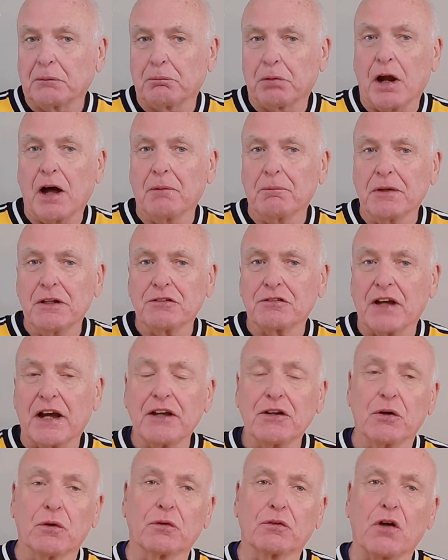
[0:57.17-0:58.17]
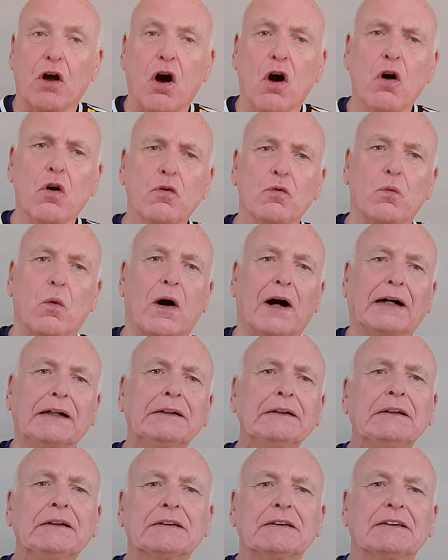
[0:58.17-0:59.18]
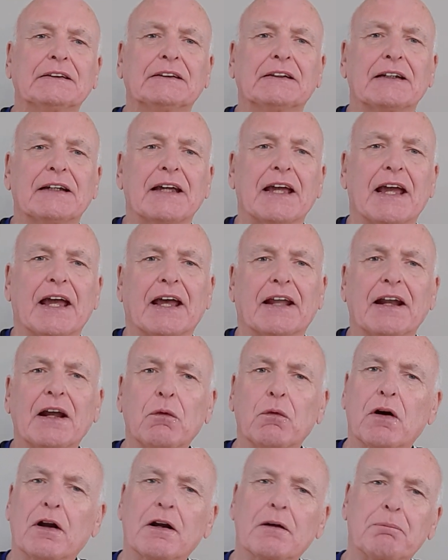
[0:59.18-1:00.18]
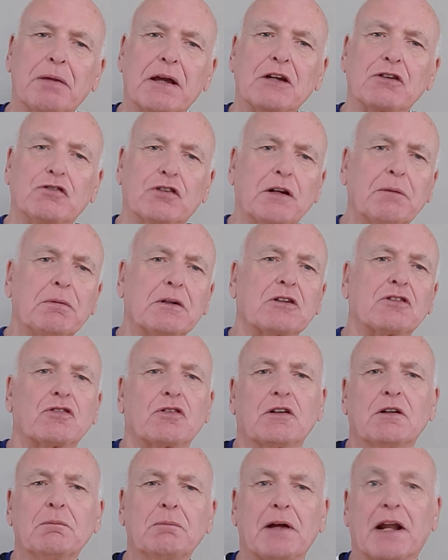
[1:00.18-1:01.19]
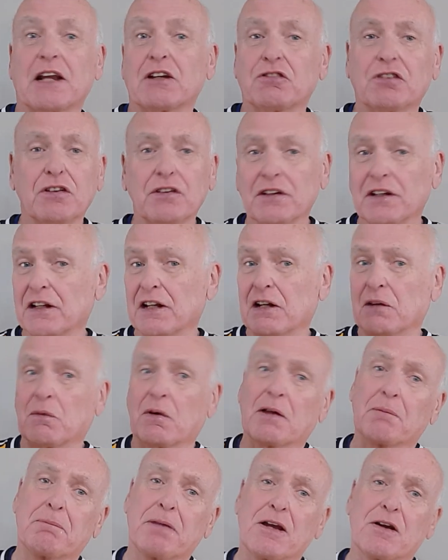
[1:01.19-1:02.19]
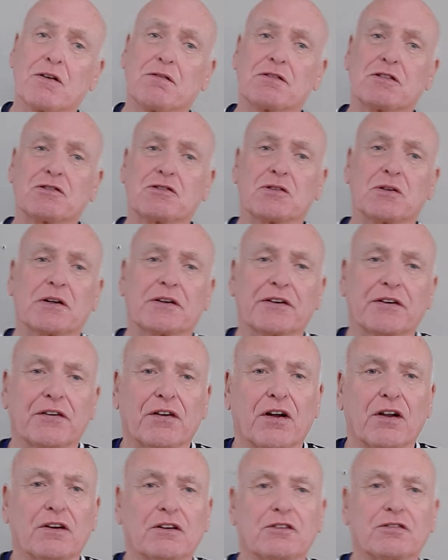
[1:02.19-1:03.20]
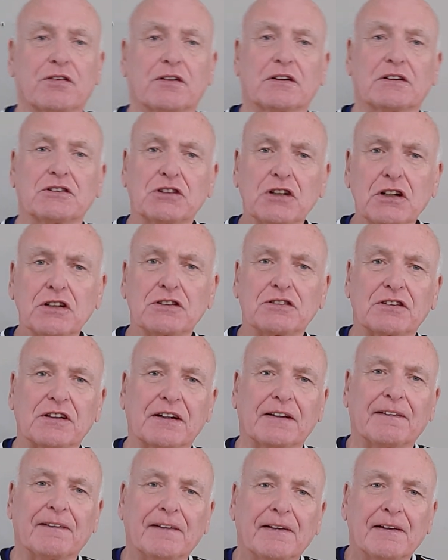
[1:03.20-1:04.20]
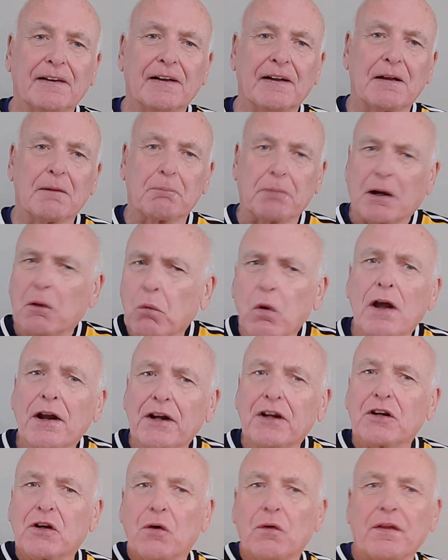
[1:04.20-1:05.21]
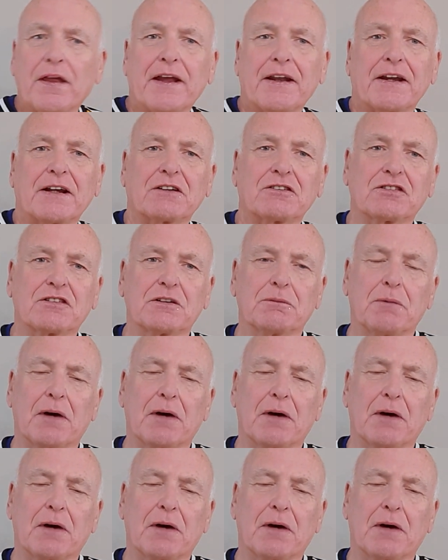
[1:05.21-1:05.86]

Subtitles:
problem is I don't own one, and I wanted to pay tribute to him, but I certainly didn't want to pay over $200 for a jersey. But I wanted to go that extra